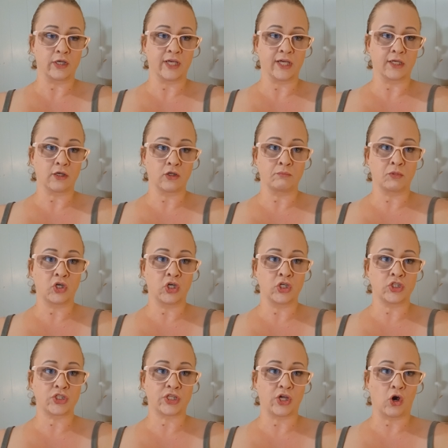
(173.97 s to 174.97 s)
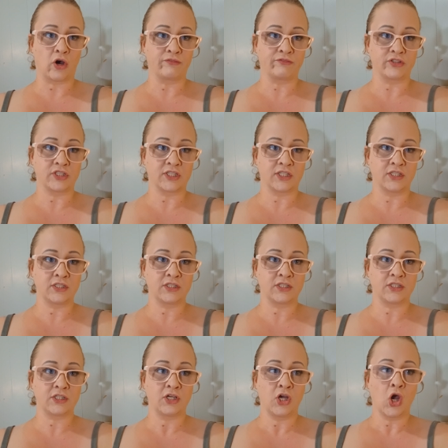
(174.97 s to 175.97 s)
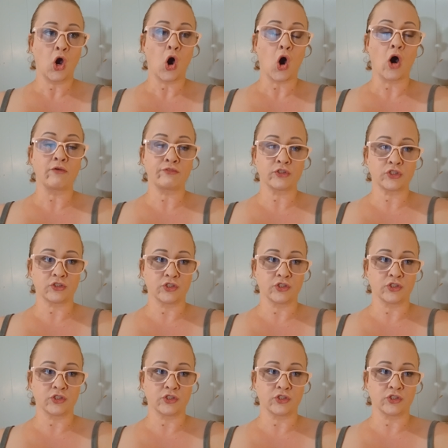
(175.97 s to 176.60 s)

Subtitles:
Hitler merged the offices of